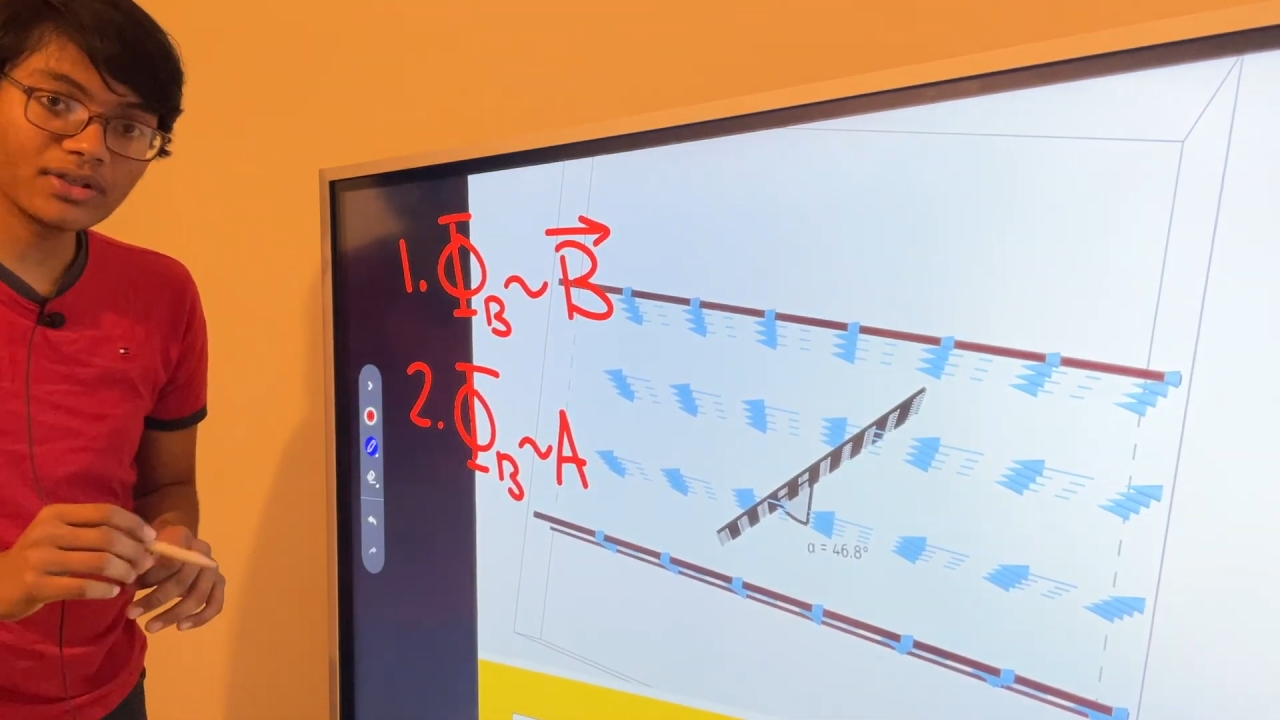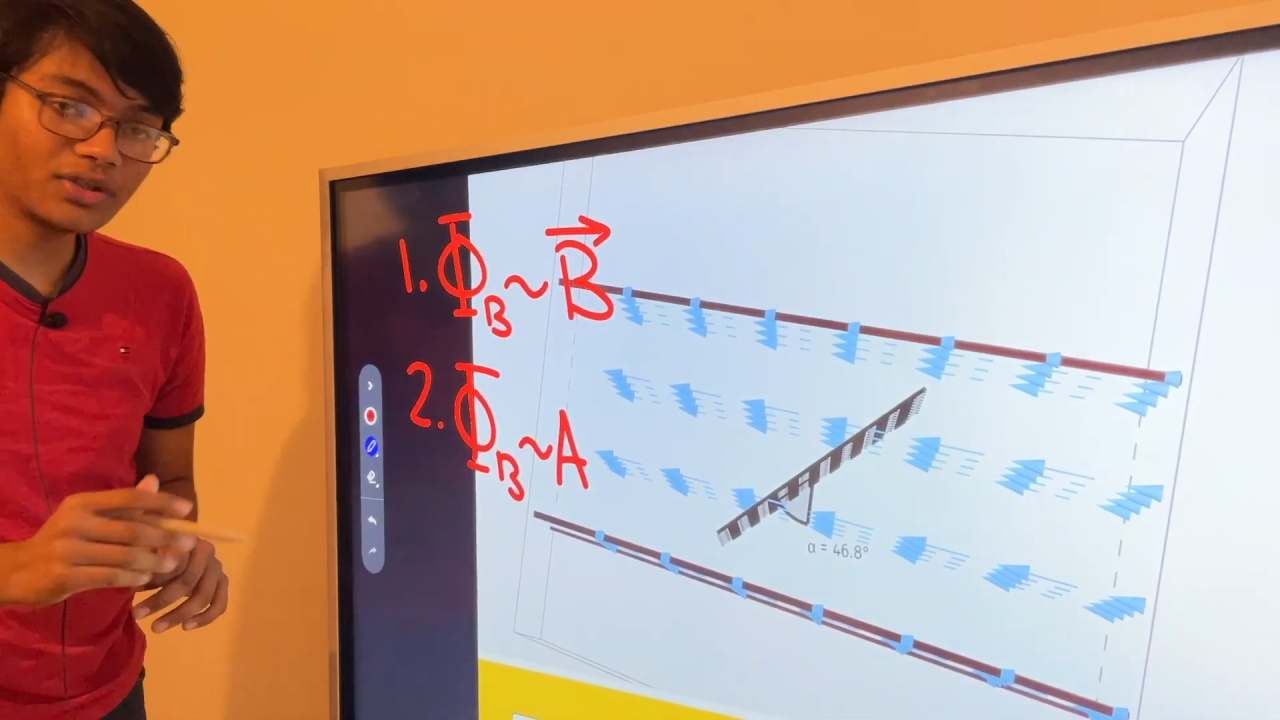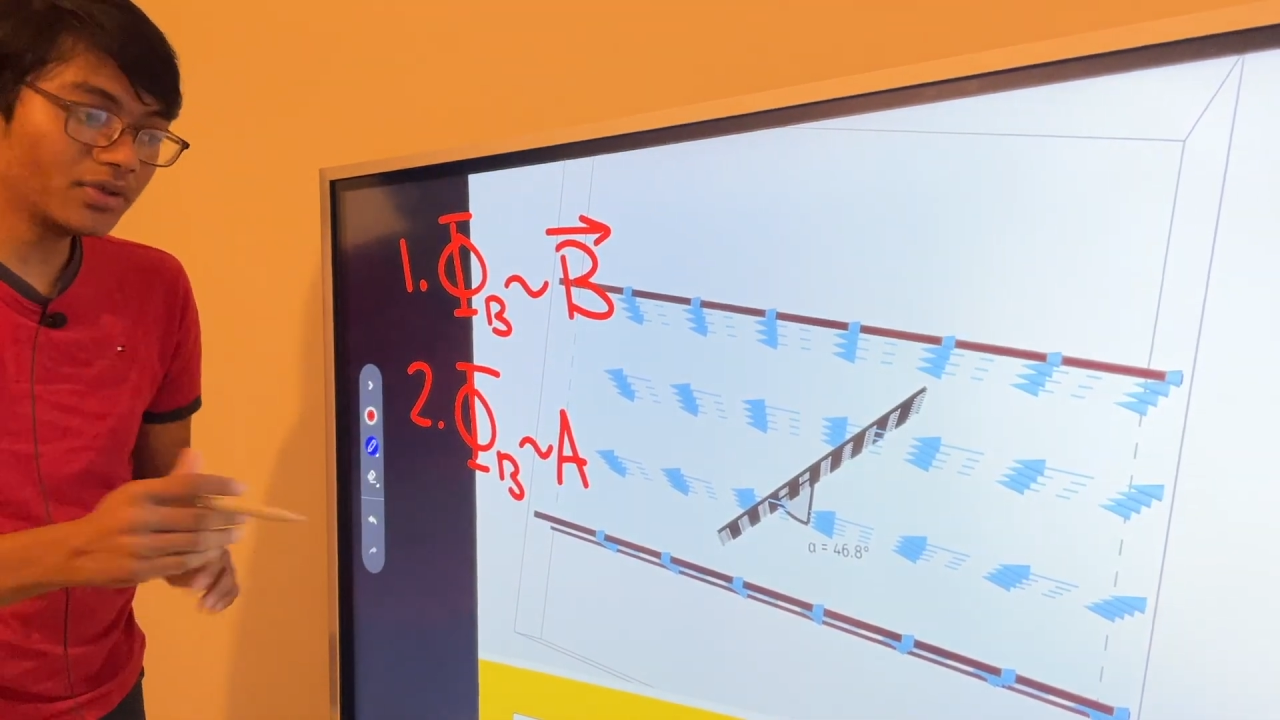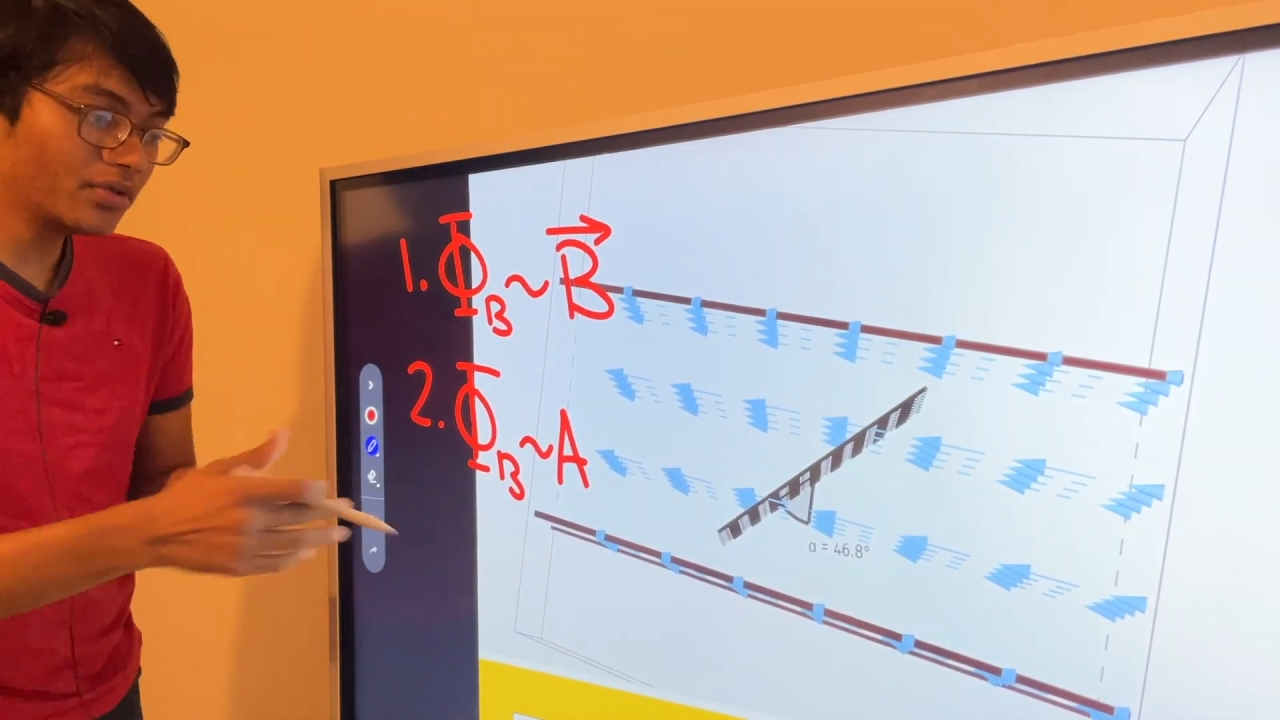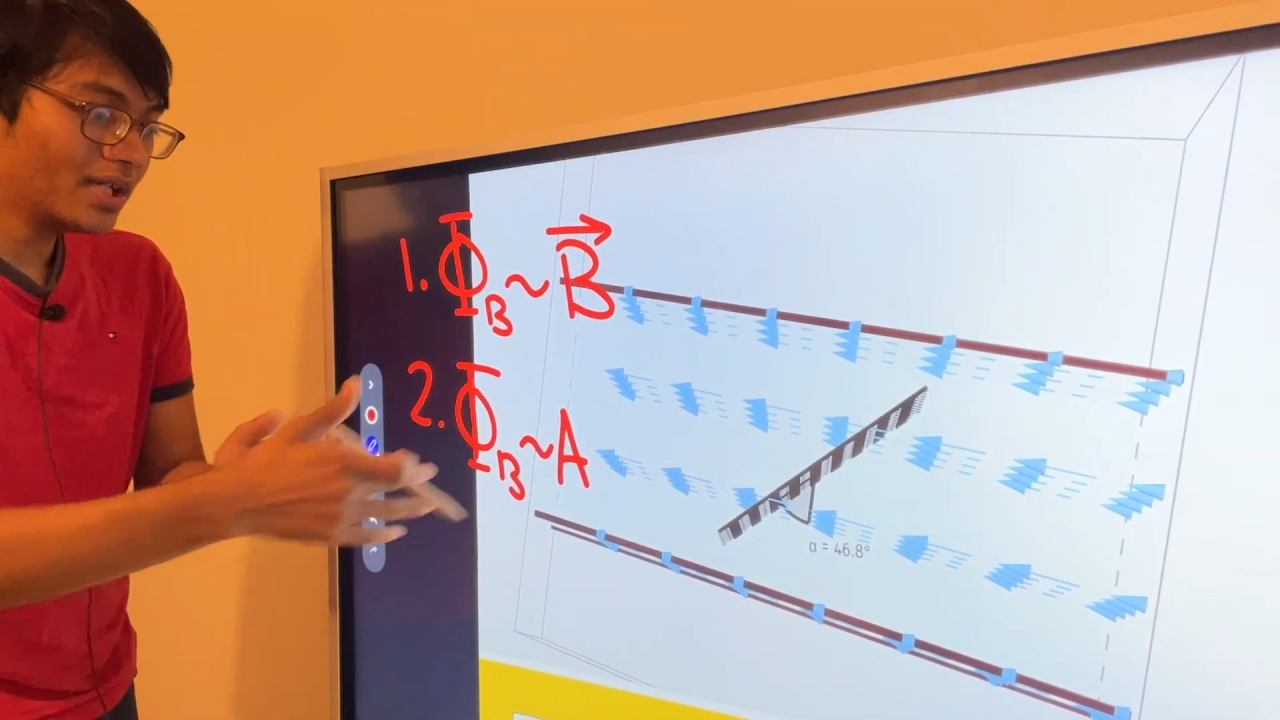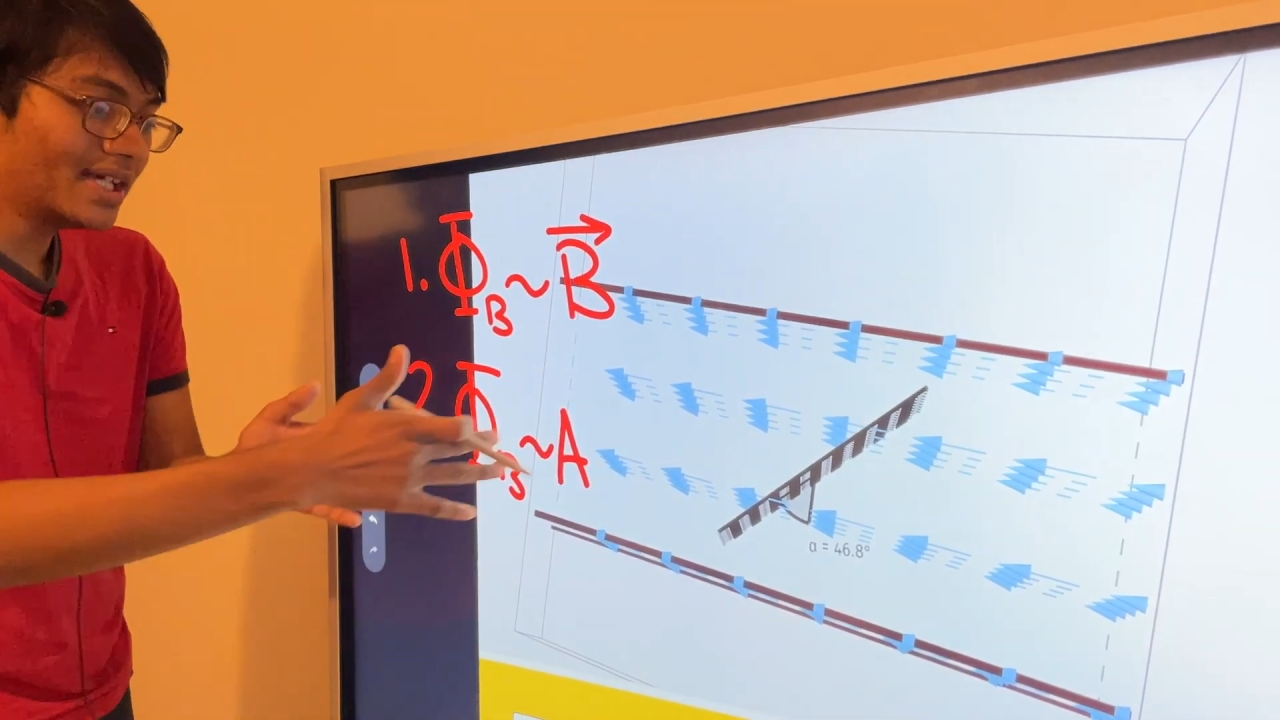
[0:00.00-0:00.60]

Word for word: to